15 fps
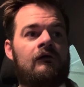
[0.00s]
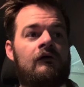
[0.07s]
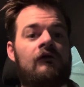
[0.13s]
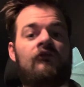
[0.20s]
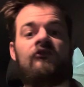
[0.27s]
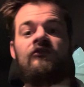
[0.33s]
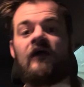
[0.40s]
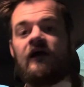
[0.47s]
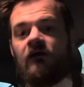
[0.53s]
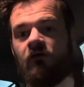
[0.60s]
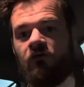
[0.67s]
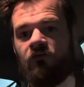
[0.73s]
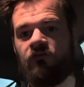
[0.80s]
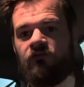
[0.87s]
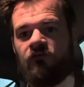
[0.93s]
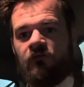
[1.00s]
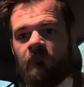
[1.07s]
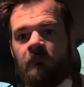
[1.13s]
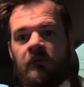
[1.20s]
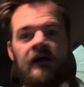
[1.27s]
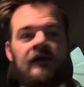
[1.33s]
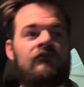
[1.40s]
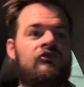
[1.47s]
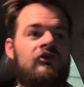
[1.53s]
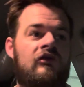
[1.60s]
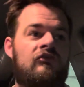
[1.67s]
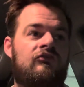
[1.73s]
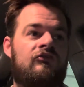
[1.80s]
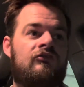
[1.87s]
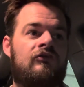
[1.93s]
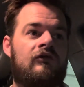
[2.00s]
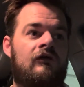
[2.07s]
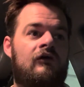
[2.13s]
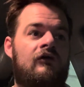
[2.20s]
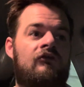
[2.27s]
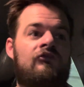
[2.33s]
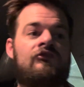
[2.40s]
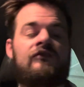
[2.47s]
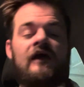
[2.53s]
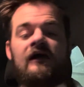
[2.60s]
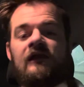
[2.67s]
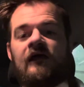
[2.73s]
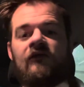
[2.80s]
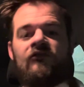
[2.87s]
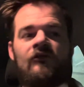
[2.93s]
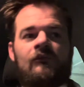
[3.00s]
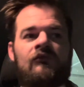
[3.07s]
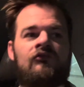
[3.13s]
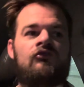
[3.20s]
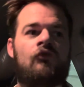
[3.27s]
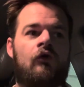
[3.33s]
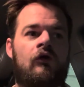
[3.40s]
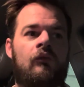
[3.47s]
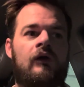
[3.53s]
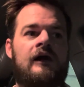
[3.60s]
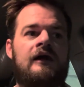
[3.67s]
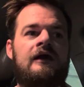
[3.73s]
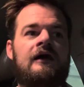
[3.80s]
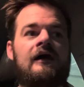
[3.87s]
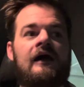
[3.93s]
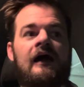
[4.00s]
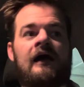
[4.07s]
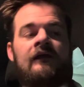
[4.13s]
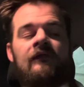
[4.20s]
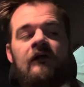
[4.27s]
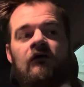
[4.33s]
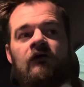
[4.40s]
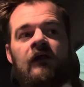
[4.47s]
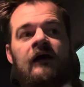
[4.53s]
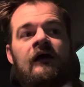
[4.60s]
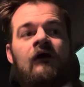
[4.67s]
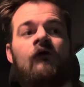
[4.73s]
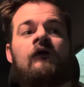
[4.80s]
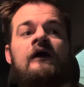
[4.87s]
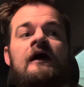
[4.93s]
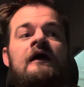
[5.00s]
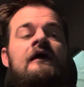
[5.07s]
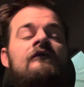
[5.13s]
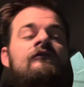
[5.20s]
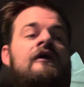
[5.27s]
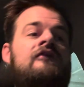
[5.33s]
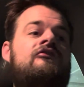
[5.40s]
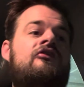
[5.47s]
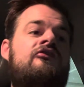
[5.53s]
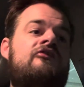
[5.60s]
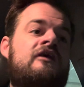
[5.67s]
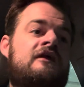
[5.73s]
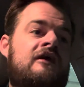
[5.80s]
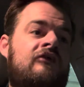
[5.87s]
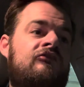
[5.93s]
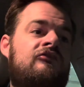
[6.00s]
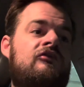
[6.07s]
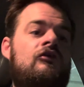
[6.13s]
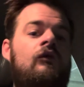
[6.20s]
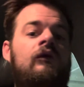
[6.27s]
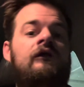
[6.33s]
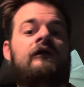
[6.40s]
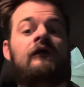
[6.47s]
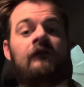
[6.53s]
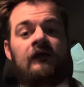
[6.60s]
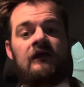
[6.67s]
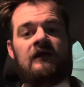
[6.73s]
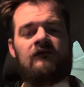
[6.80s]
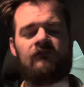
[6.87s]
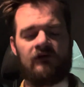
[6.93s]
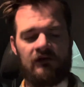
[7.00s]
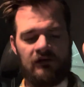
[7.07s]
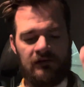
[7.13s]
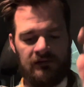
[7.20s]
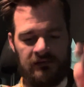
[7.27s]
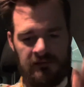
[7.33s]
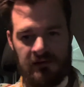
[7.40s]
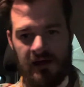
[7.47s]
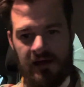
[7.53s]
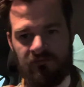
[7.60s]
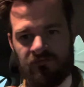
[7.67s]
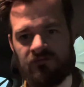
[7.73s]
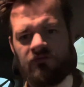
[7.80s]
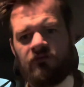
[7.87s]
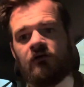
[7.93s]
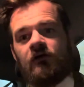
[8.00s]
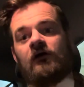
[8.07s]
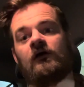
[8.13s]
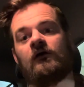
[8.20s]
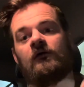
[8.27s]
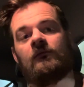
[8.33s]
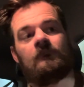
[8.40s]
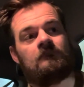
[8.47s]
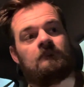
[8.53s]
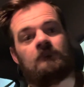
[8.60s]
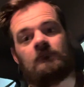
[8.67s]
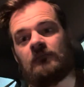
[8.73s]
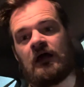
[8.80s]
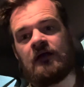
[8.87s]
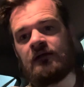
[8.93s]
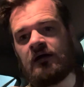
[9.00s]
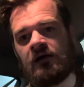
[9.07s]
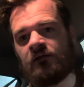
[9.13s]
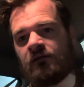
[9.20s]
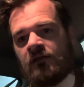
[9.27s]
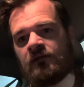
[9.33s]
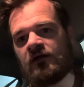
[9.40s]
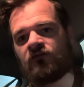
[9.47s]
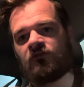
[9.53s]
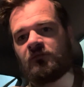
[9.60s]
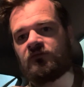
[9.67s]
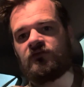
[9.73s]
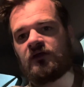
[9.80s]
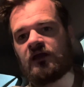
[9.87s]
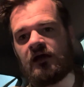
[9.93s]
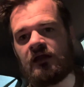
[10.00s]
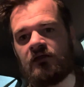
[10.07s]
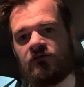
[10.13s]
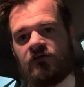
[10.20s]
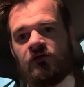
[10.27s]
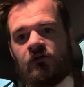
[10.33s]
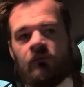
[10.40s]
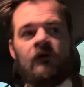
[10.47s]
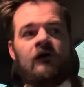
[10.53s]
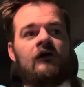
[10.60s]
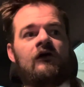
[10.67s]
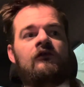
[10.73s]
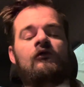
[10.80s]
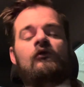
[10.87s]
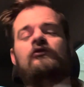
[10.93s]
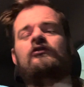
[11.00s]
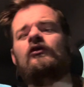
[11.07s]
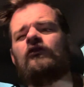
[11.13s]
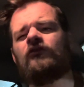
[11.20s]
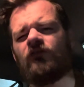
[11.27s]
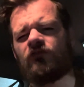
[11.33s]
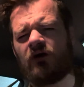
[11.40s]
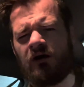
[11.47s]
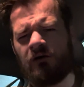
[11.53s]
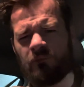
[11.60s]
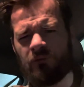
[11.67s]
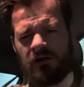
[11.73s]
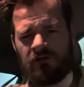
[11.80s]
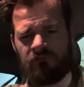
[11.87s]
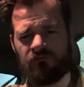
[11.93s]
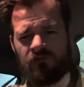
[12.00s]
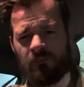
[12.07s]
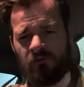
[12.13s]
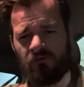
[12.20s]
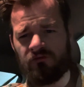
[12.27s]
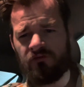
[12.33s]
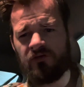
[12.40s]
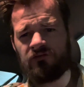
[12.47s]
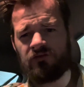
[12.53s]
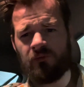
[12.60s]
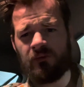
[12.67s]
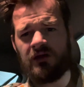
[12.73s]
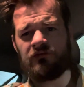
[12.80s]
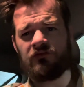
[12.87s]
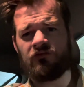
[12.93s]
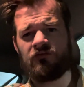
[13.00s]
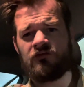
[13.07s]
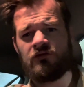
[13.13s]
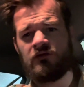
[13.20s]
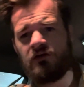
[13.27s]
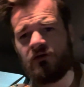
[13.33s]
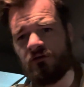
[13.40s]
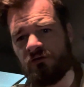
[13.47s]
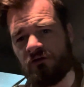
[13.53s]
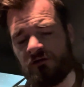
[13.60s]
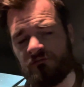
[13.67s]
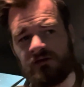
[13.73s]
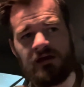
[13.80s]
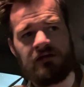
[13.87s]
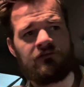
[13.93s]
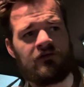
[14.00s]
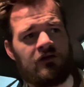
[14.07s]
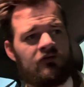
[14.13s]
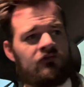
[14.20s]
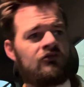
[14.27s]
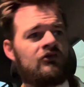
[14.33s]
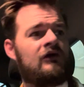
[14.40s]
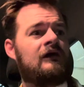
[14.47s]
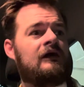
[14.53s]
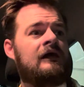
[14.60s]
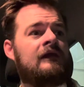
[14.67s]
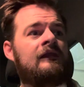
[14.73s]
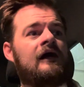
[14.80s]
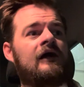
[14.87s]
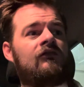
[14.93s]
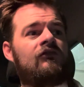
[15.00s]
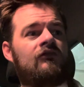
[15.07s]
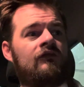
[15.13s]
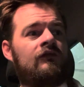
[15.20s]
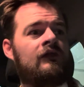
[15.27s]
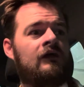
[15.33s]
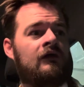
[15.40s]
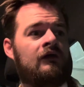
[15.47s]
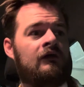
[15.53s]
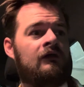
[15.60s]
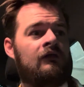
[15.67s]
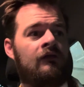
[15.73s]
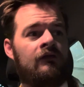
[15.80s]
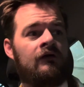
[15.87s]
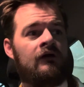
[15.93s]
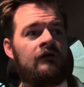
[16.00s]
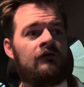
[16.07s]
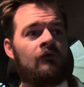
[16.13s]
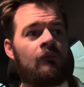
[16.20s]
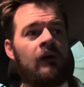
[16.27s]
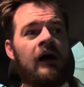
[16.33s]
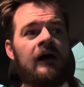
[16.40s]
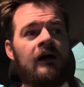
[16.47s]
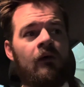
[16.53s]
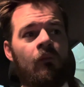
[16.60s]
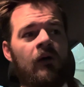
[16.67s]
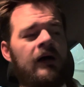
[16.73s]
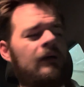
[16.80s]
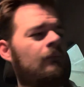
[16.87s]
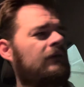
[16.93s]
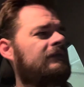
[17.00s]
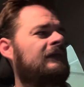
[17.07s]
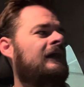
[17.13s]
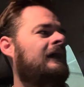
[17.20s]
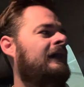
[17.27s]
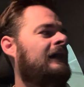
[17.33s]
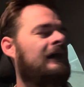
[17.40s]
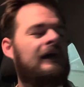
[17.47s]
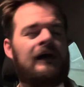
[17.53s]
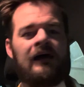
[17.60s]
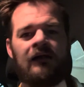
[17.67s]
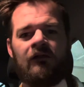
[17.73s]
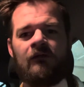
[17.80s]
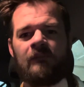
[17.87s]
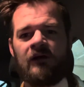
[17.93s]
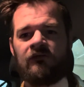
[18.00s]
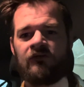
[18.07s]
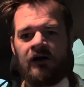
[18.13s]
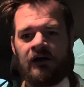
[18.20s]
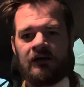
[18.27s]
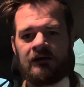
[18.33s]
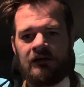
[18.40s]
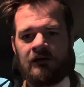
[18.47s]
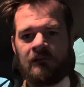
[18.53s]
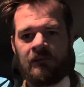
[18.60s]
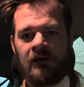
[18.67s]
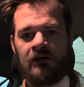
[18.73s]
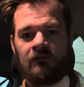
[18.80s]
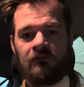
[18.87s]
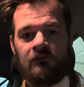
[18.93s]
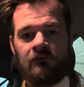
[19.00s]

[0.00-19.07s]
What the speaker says: sales by just standing in someone's doorway and they're like, okay, if I just say yes to you, will you leave? Yes. And that's what you gotta do. You use those uncomfortable situations to your advantage. And that's the Uriah way. What the hell am I talking about?